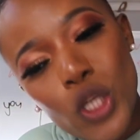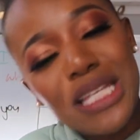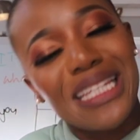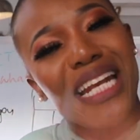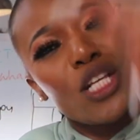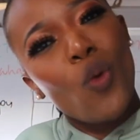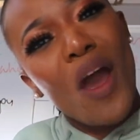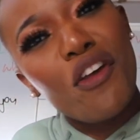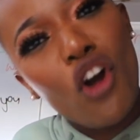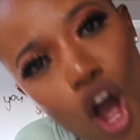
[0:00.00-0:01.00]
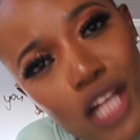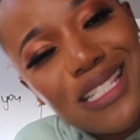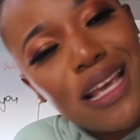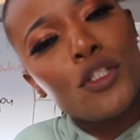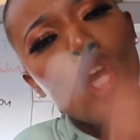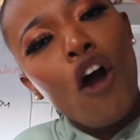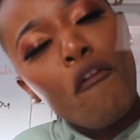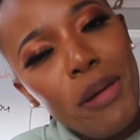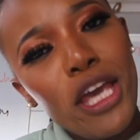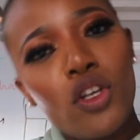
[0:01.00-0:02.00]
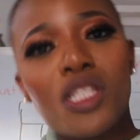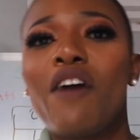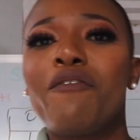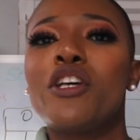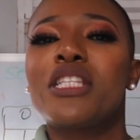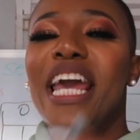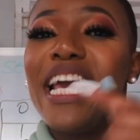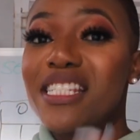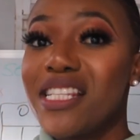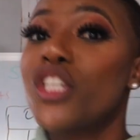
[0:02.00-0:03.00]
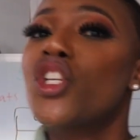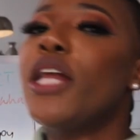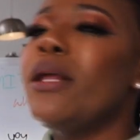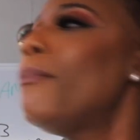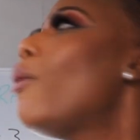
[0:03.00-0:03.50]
first. That is why the concept of paying yourself first is such an